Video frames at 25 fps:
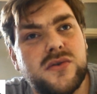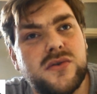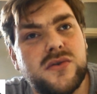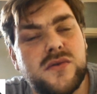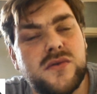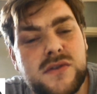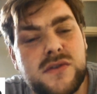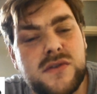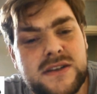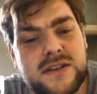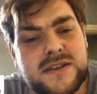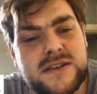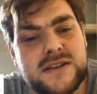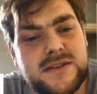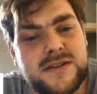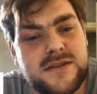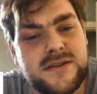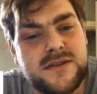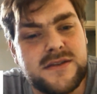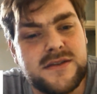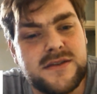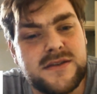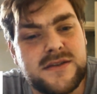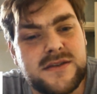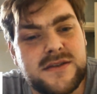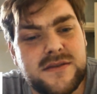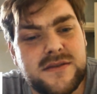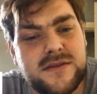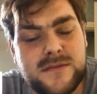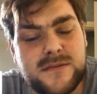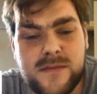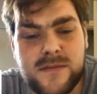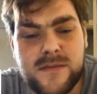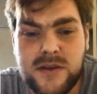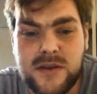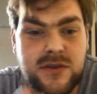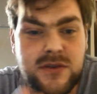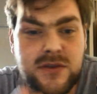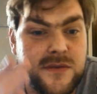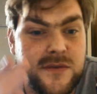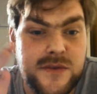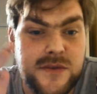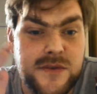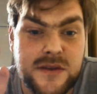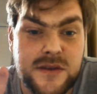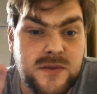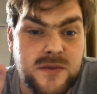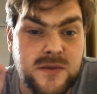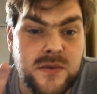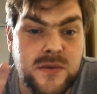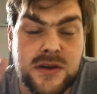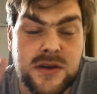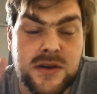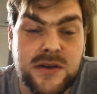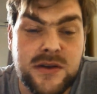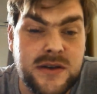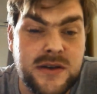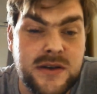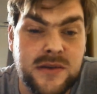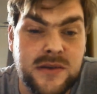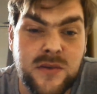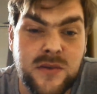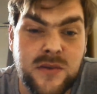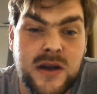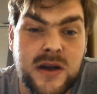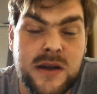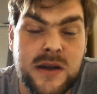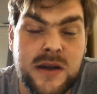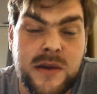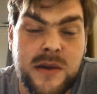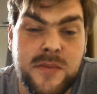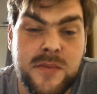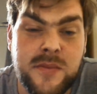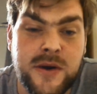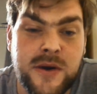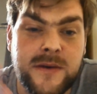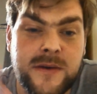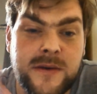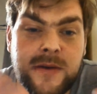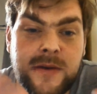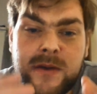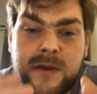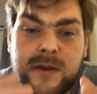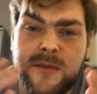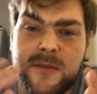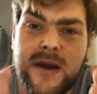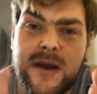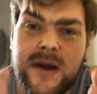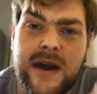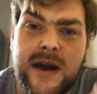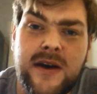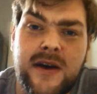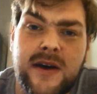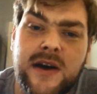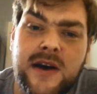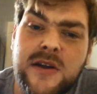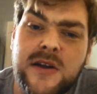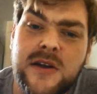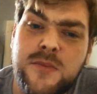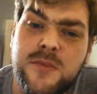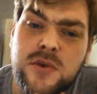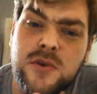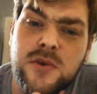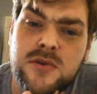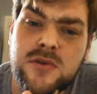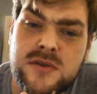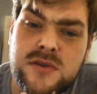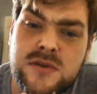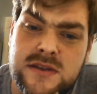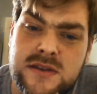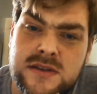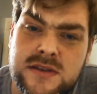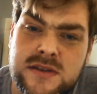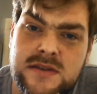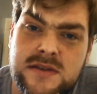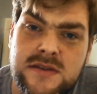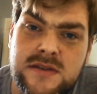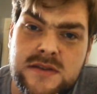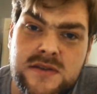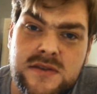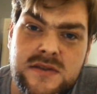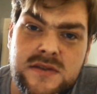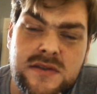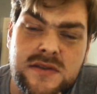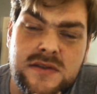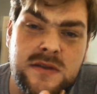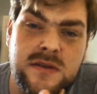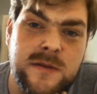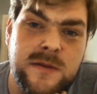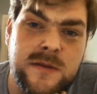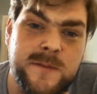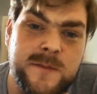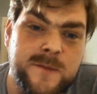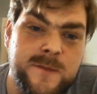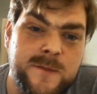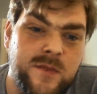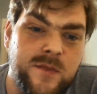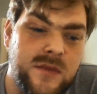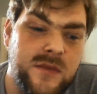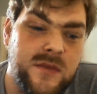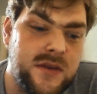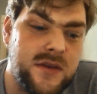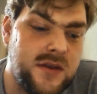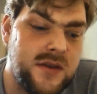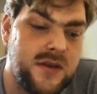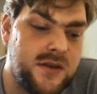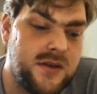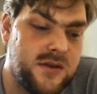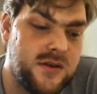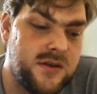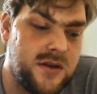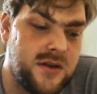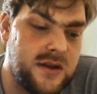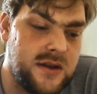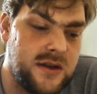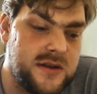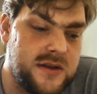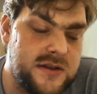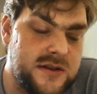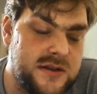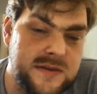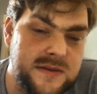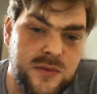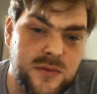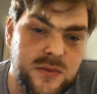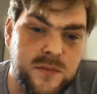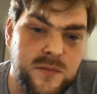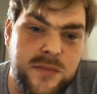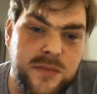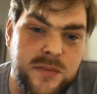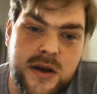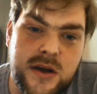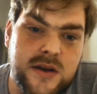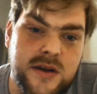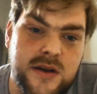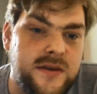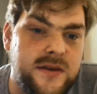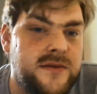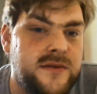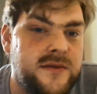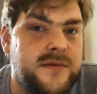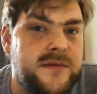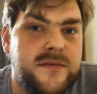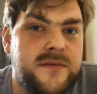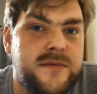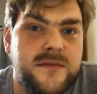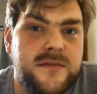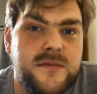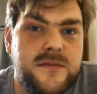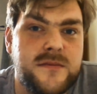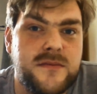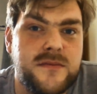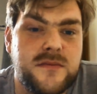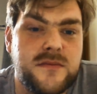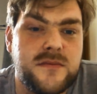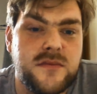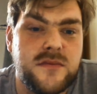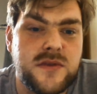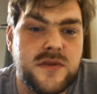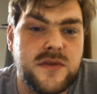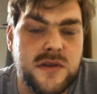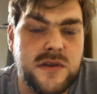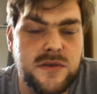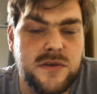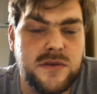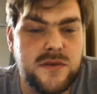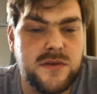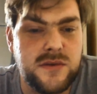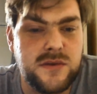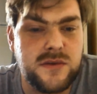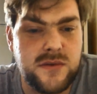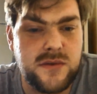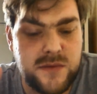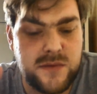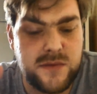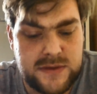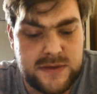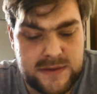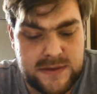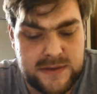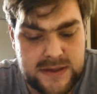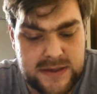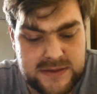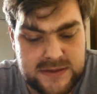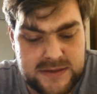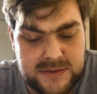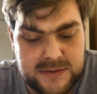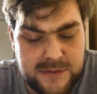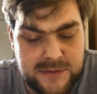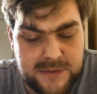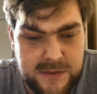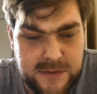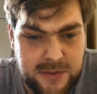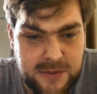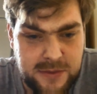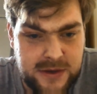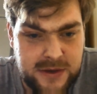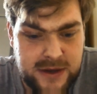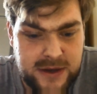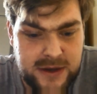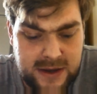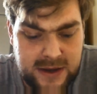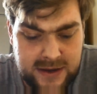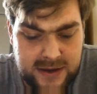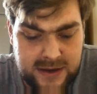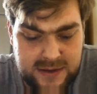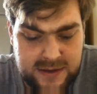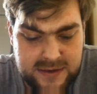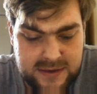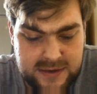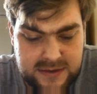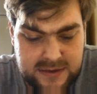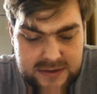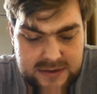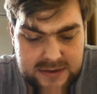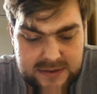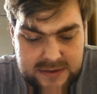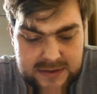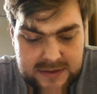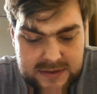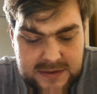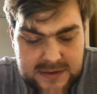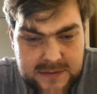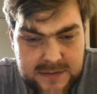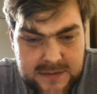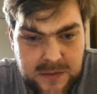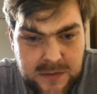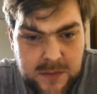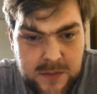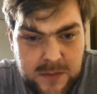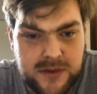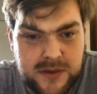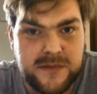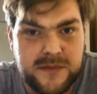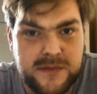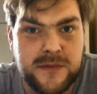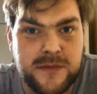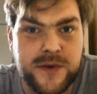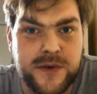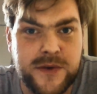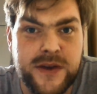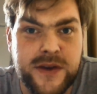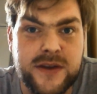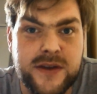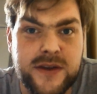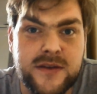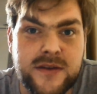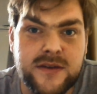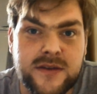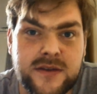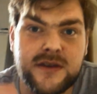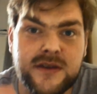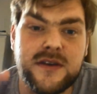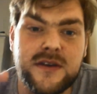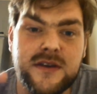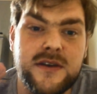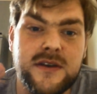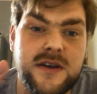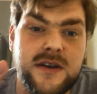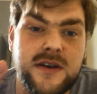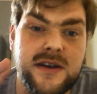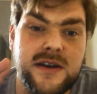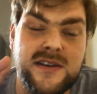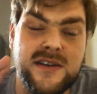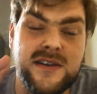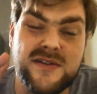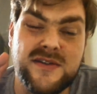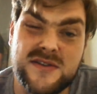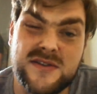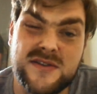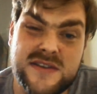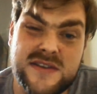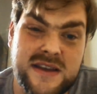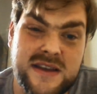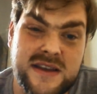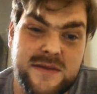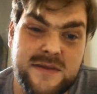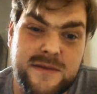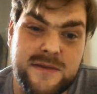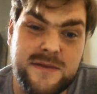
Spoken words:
resistance, I couldn't get the word out of my brain. No matter how high you put your resistance, it just will burn. So stick to 3.8, stick to 4.3, and you're safe.